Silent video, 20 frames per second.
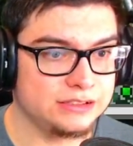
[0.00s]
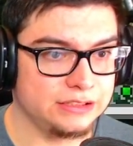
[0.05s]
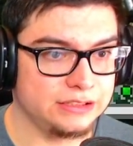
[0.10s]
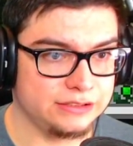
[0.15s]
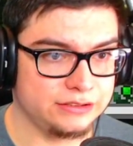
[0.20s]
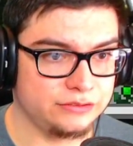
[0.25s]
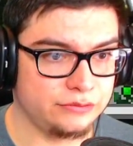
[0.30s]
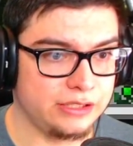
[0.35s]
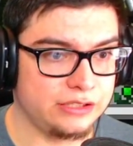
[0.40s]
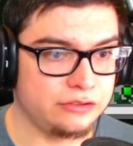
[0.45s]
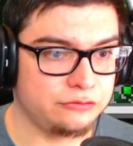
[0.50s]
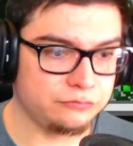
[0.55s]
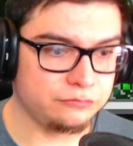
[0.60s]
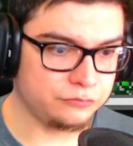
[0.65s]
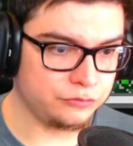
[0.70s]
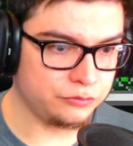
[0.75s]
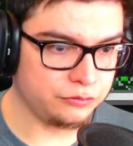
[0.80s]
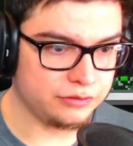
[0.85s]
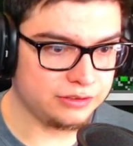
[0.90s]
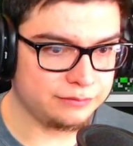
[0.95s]
just so I don't
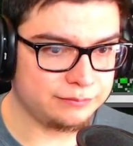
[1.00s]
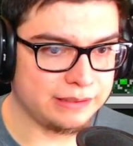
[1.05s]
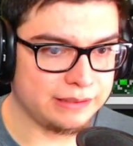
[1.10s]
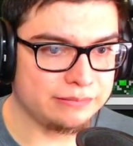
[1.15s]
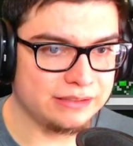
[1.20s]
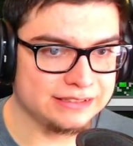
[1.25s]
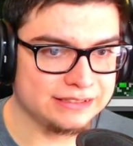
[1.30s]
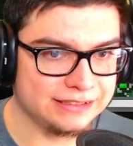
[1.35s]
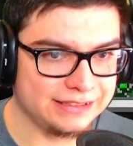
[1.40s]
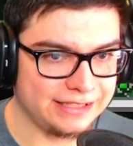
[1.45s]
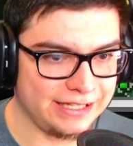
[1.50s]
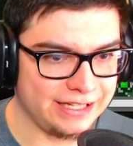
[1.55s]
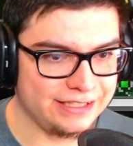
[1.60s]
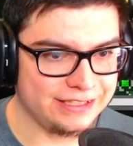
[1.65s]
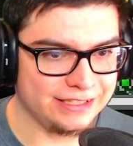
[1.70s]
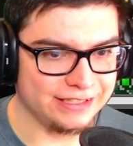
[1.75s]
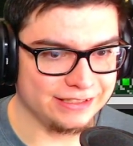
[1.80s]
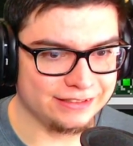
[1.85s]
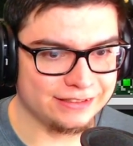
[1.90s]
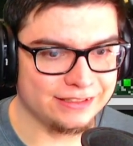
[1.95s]
ruin my
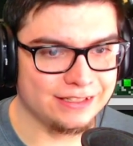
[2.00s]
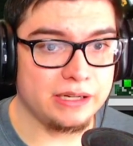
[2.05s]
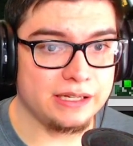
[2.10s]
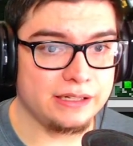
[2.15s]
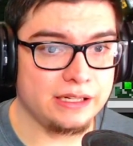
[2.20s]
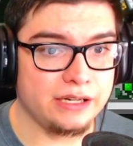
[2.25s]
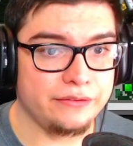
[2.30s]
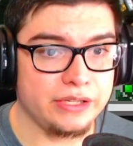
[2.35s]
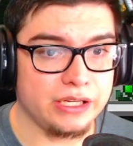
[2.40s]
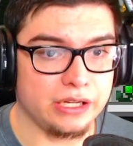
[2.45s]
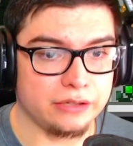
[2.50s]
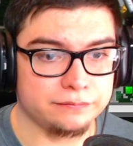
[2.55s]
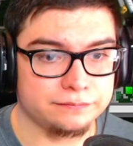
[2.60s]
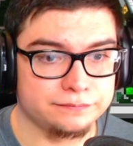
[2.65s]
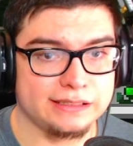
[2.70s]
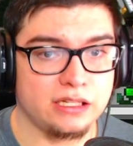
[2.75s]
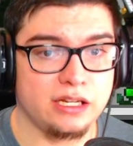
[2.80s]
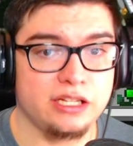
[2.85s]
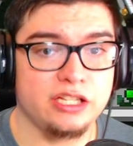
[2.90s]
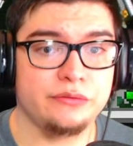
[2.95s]
presentation. But here we go.
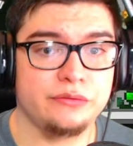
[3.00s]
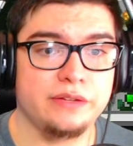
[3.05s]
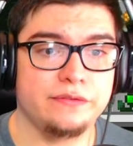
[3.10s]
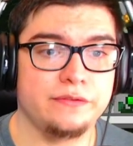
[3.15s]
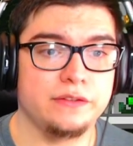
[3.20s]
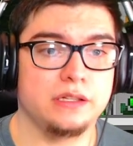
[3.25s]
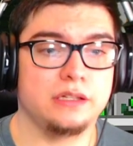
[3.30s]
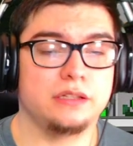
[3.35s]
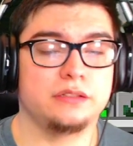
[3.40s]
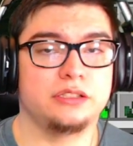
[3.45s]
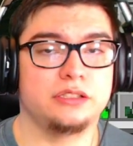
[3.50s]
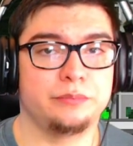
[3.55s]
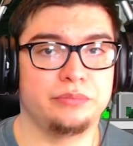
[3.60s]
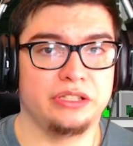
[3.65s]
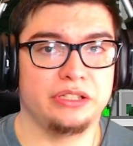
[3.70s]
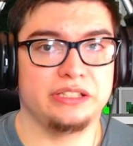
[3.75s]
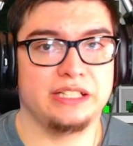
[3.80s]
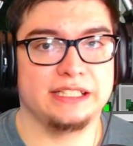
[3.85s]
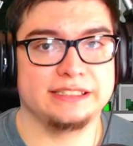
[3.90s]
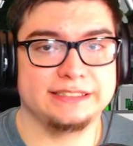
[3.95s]
That's how you refill the
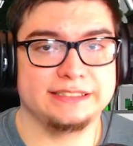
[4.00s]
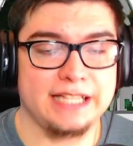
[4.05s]
Bloodlust